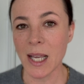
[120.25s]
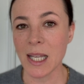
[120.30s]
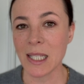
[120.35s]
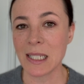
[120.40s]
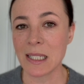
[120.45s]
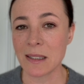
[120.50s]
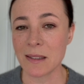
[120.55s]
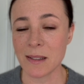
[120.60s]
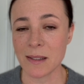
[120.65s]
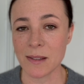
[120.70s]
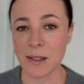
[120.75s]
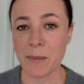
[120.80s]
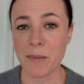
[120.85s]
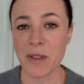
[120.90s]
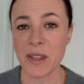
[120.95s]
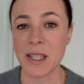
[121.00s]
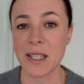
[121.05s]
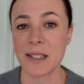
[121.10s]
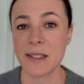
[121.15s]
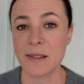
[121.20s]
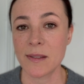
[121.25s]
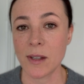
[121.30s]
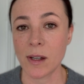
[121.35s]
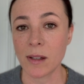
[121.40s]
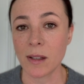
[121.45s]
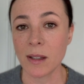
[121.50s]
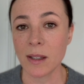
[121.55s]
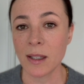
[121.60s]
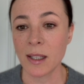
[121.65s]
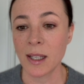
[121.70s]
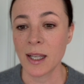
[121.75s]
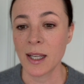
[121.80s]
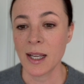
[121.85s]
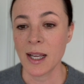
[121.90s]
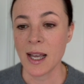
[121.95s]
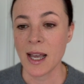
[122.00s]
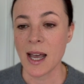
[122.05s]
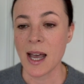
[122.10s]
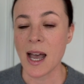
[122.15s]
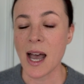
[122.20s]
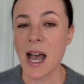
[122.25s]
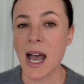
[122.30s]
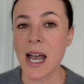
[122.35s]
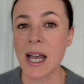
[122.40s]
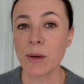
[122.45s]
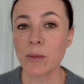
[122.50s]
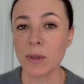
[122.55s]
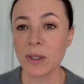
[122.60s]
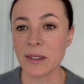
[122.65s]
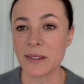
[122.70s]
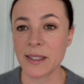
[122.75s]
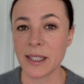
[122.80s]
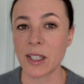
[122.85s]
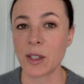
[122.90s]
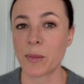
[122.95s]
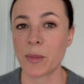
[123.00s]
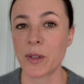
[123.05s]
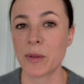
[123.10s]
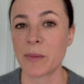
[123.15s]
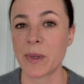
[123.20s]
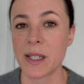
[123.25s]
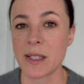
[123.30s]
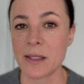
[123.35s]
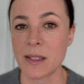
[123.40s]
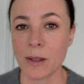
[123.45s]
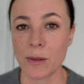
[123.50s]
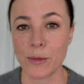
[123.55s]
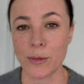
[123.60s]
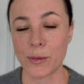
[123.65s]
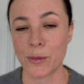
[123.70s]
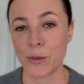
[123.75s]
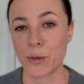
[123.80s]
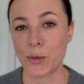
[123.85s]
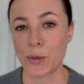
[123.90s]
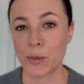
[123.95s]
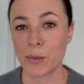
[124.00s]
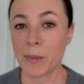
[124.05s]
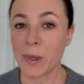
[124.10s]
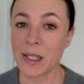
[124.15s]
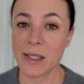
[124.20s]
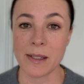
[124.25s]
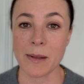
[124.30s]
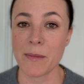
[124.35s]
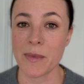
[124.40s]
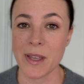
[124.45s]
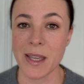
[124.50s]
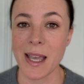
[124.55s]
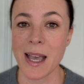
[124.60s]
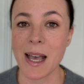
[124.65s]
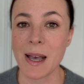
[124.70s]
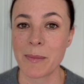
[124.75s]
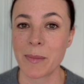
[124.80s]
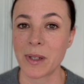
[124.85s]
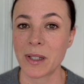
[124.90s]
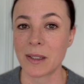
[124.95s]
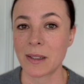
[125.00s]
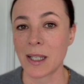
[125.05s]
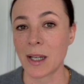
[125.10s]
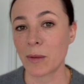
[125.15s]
and it's something is dull, I will take upon myself to make something happen.